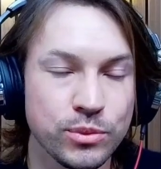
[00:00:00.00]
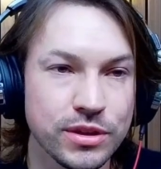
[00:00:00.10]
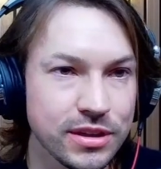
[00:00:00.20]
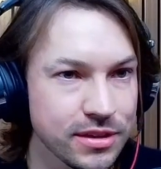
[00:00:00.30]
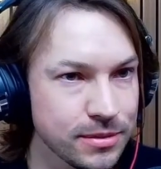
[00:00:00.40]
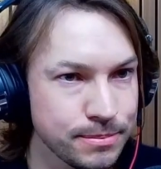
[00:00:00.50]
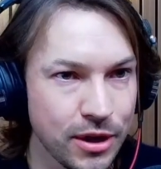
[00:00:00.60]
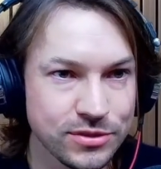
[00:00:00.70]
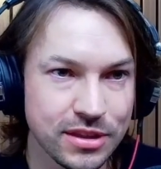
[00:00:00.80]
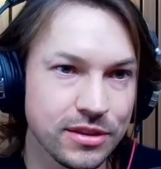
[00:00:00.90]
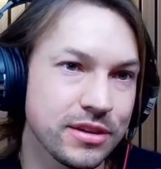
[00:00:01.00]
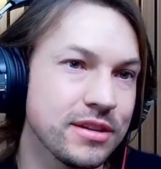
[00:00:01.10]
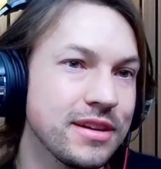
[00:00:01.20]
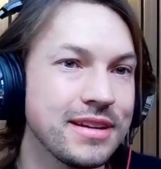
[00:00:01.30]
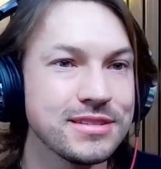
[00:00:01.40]
really good posts that look
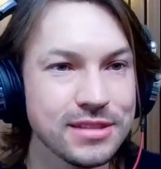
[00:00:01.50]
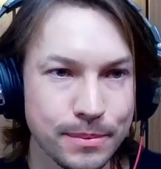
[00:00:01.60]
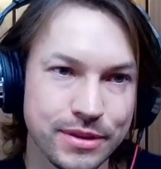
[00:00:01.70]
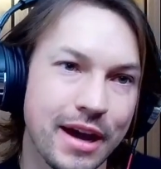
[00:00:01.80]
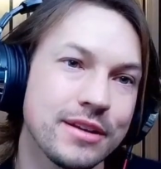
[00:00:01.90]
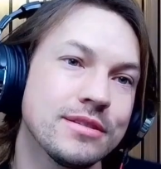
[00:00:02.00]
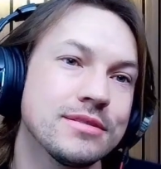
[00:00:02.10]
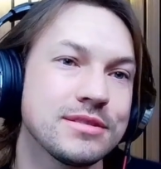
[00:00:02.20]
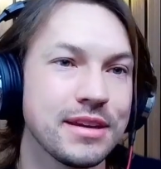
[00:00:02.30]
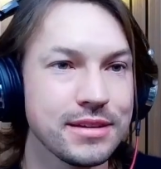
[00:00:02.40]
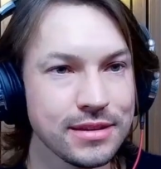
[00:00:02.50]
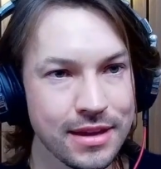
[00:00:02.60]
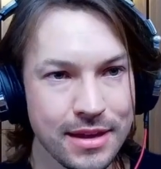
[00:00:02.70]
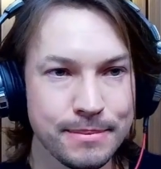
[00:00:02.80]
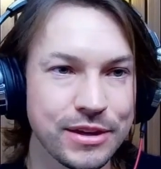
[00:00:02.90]
good and subtitles and
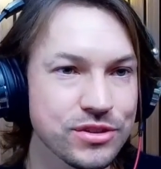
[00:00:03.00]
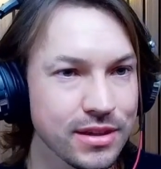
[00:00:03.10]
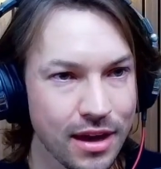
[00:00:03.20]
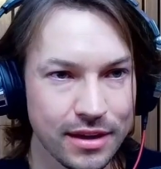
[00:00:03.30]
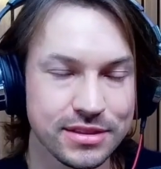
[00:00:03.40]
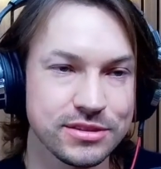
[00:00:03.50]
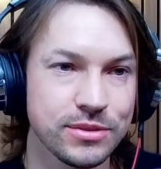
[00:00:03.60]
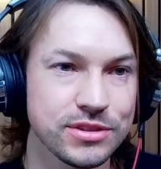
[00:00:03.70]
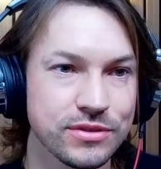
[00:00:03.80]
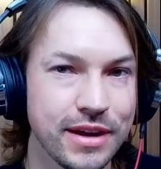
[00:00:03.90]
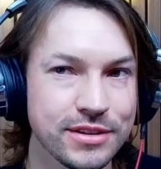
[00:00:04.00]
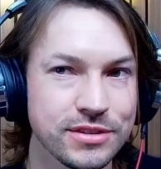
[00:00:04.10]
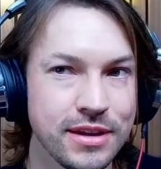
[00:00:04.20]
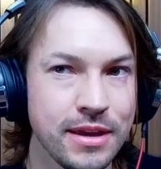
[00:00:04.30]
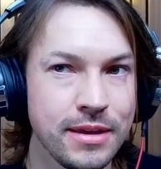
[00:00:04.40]
make sure the content's always fresh.
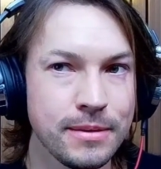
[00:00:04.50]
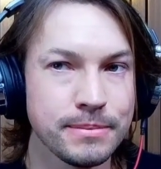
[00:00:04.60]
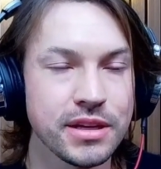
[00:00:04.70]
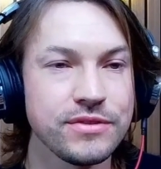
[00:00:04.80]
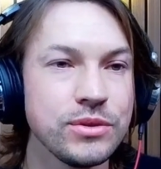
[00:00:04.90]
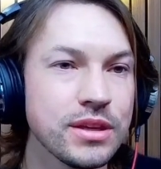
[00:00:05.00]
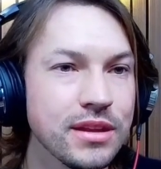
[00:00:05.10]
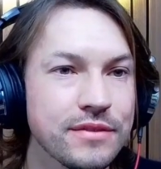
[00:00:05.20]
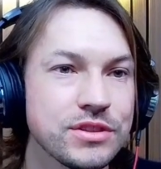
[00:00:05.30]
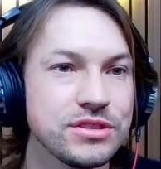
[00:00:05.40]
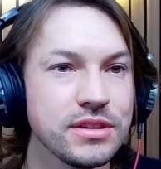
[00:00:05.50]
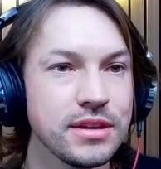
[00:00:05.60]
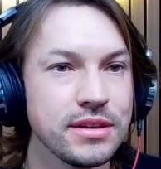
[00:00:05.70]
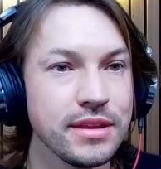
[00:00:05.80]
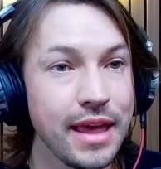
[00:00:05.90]
But if you can leverage
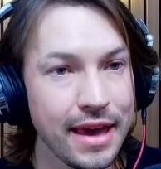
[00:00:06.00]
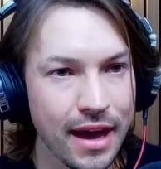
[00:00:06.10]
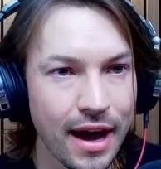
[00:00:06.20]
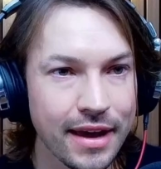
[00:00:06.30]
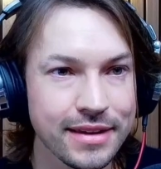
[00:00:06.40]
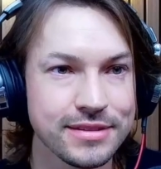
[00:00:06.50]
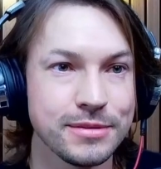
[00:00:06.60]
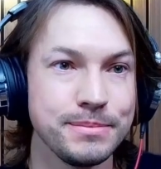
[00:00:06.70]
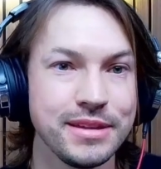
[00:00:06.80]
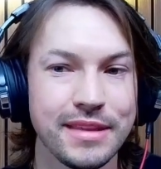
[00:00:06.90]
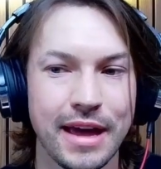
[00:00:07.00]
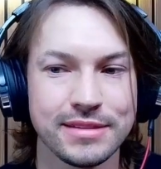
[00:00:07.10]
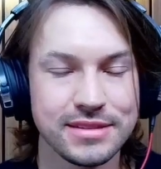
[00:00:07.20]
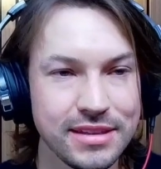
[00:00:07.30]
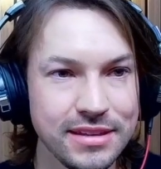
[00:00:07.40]
AI to be
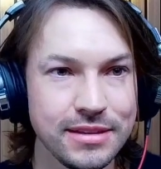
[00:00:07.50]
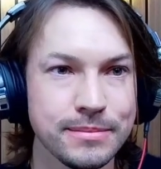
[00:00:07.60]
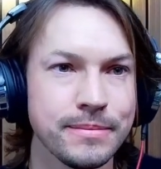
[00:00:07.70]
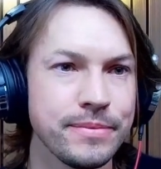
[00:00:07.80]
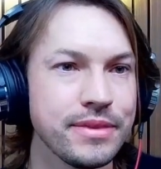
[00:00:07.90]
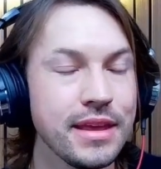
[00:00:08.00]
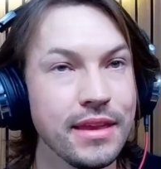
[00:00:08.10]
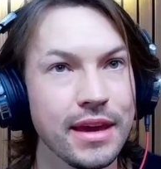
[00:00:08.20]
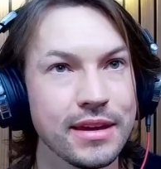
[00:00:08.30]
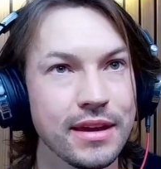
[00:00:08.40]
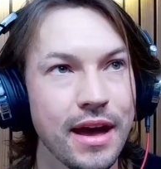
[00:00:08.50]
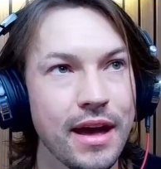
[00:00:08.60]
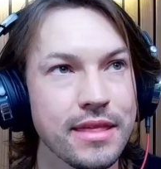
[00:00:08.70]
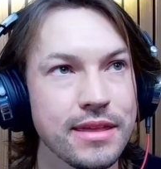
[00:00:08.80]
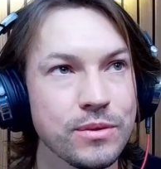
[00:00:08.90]
that team, then like
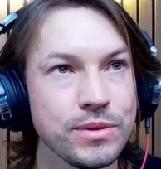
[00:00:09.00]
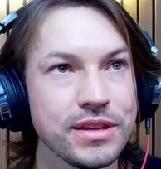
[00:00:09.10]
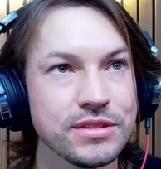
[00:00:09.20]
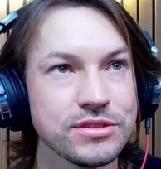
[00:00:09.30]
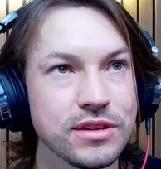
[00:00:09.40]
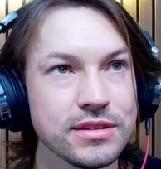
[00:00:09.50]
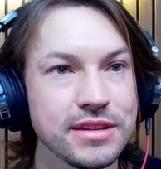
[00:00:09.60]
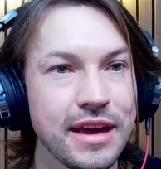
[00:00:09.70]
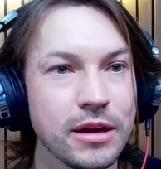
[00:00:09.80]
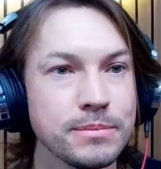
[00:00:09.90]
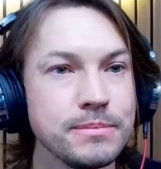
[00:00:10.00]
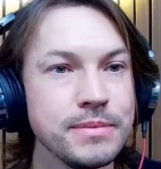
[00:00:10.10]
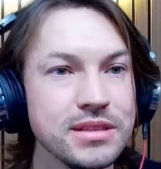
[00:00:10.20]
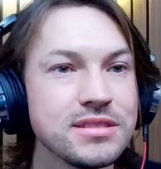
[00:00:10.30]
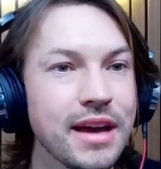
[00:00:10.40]
I think we can start to help
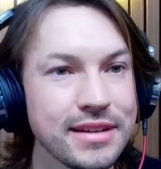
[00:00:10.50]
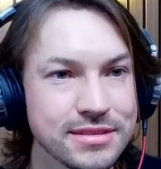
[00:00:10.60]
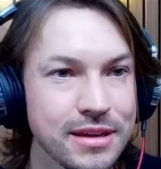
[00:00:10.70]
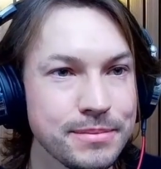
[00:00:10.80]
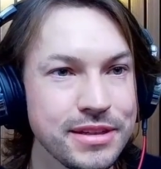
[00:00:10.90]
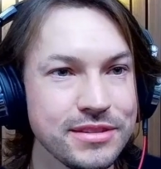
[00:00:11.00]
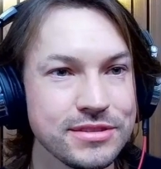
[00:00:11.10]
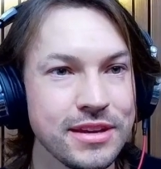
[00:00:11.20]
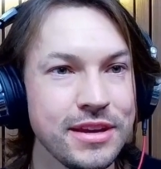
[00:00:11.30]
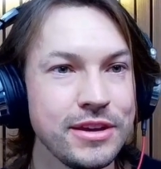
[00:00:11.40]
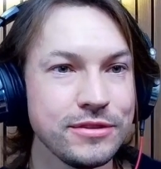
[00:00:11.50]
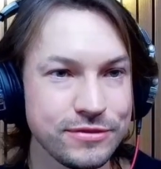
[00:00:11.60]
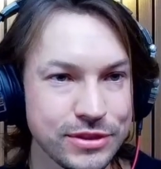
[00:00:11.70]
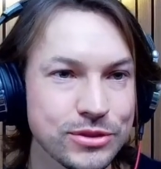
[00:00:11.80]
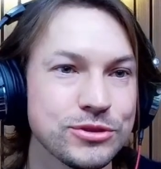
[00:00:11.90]
mid-sized companies
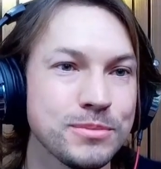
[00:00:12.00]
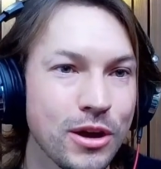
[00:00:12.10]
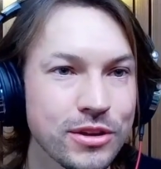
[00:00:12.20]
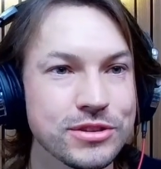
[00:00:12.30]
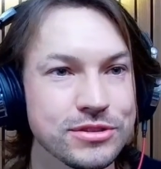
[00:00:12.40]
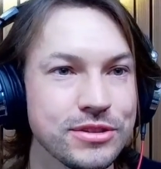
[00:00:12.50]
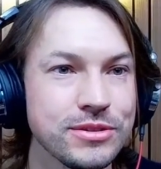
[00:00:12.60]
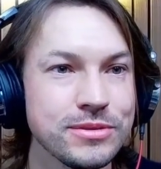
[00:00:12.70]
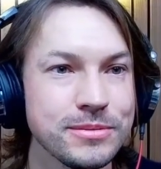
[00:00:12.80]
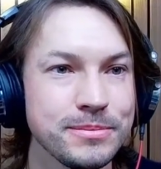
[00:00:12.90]
feel smaller too,